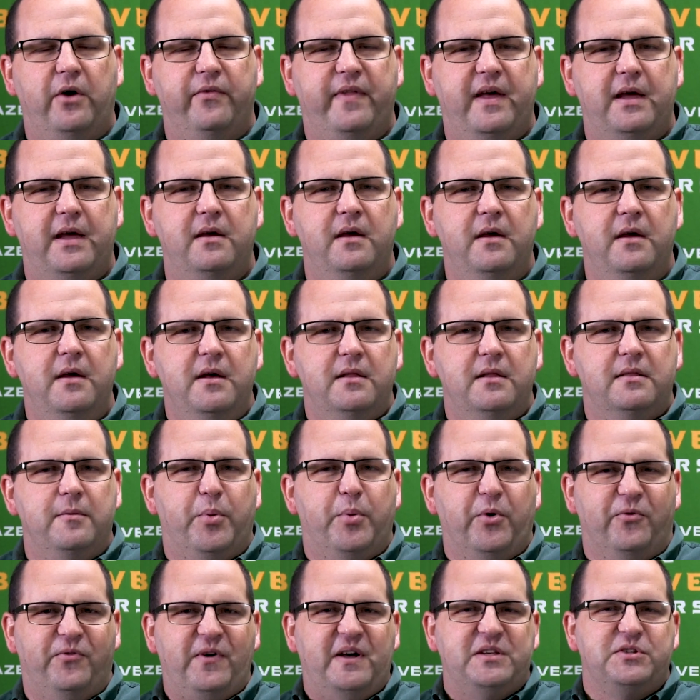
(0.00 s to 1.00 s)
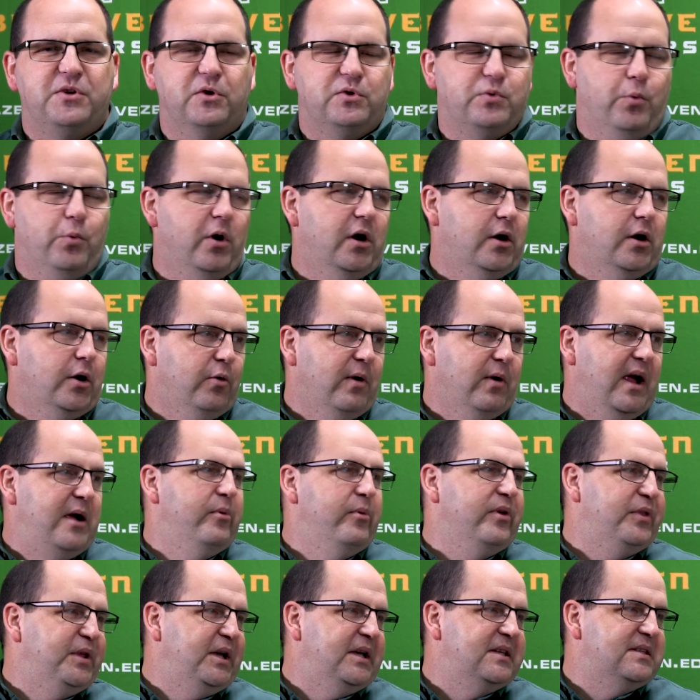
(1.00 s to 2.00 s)
The professors work great
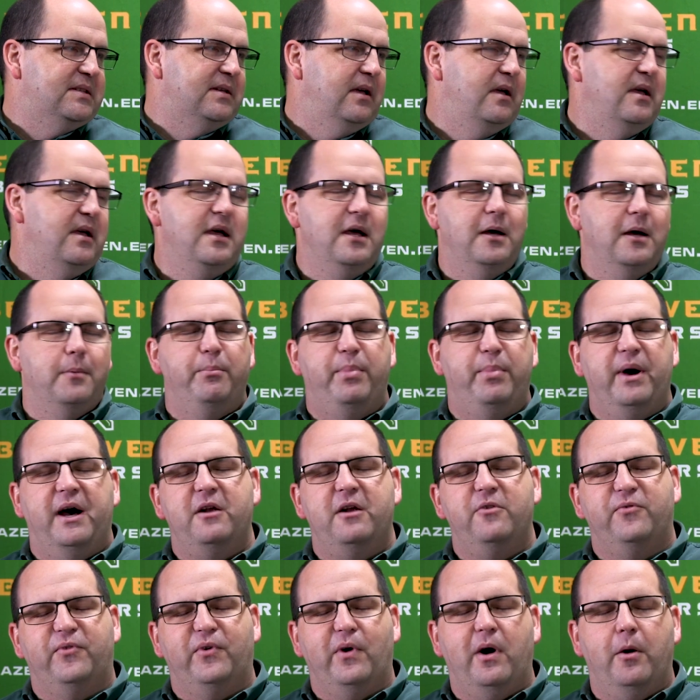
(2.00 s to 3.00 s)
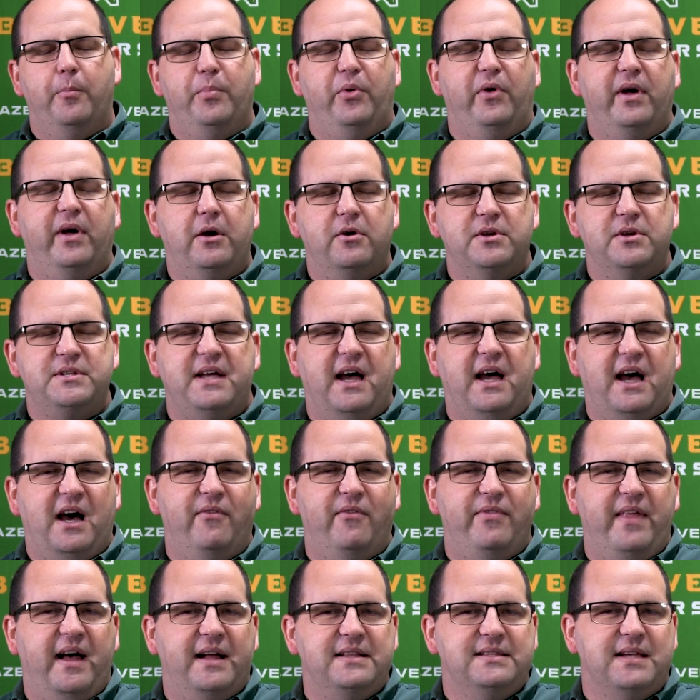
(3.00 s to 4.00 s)
with us, but for our players to
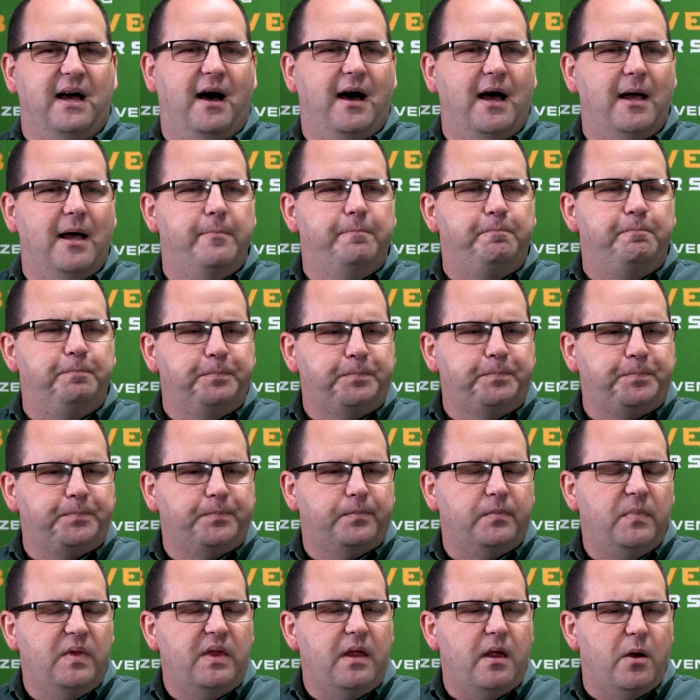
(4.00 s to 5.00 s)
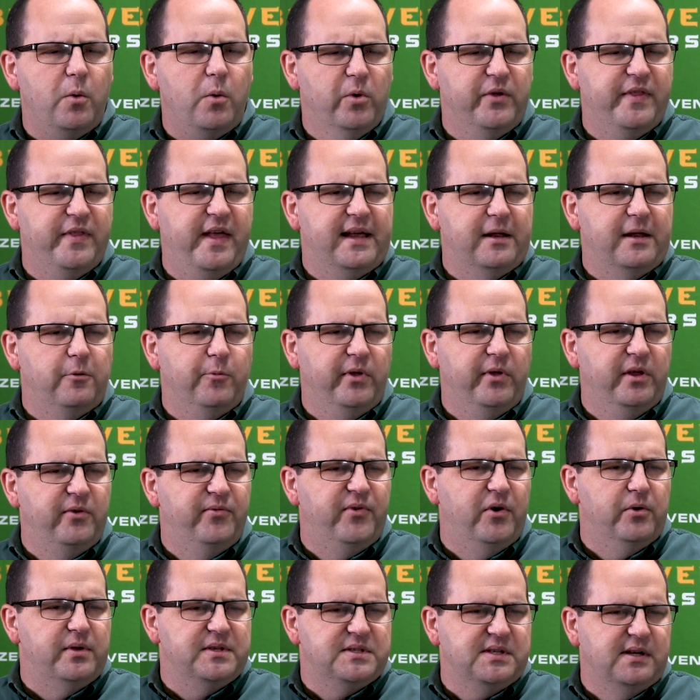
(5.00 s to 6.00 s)
have that time where they can really
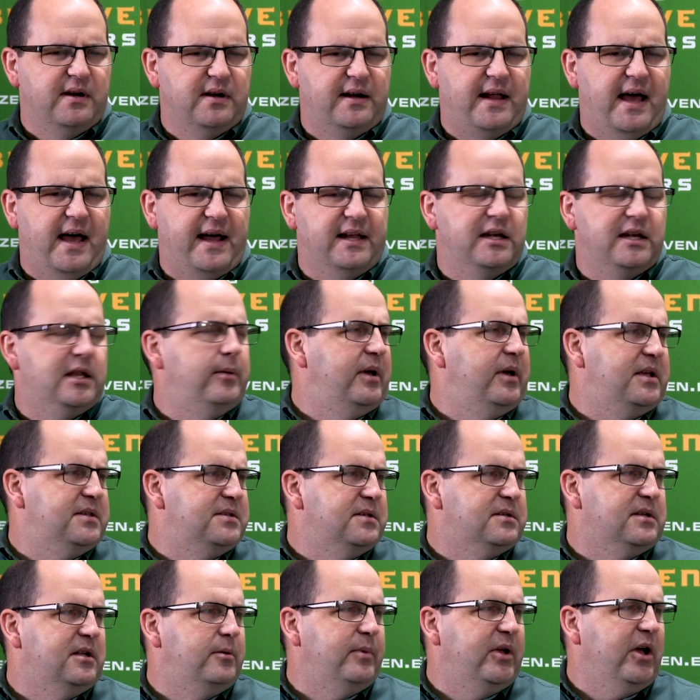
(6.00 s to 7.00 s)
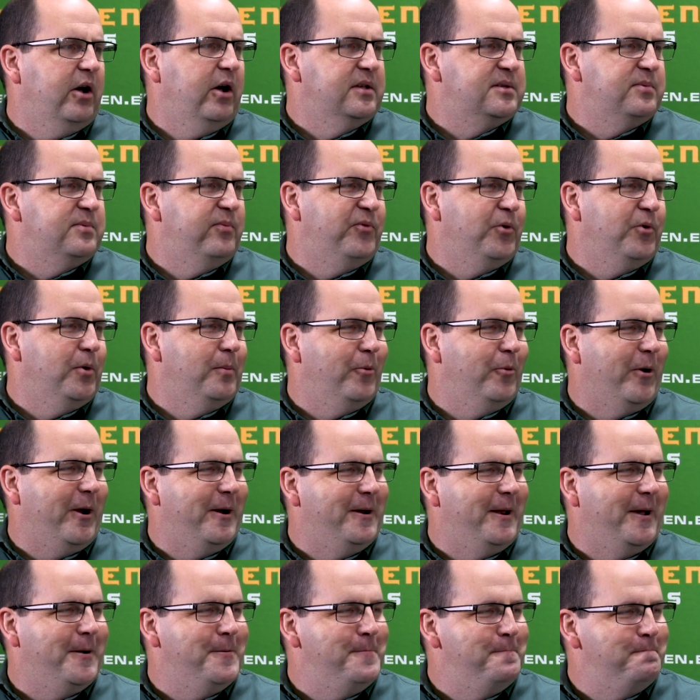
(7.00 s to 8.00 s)
focus in on academics is going to be awesome for them right
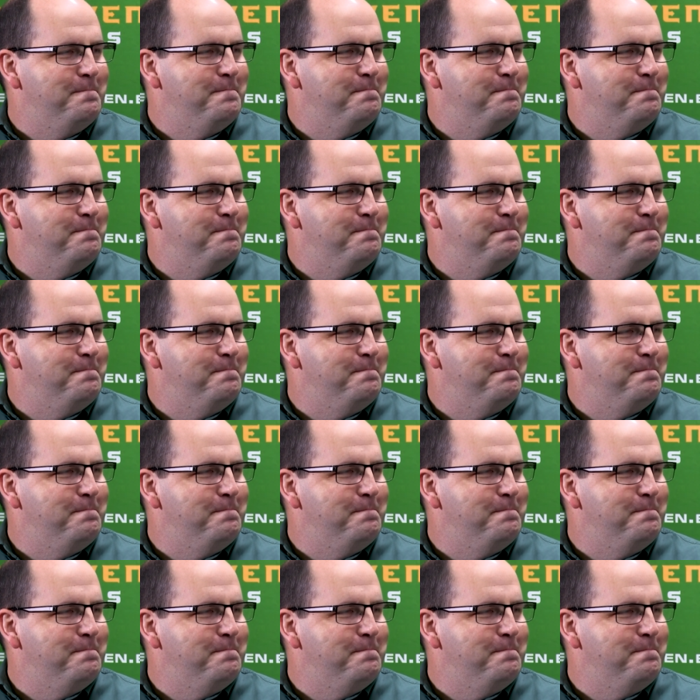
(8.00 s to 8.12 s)
now.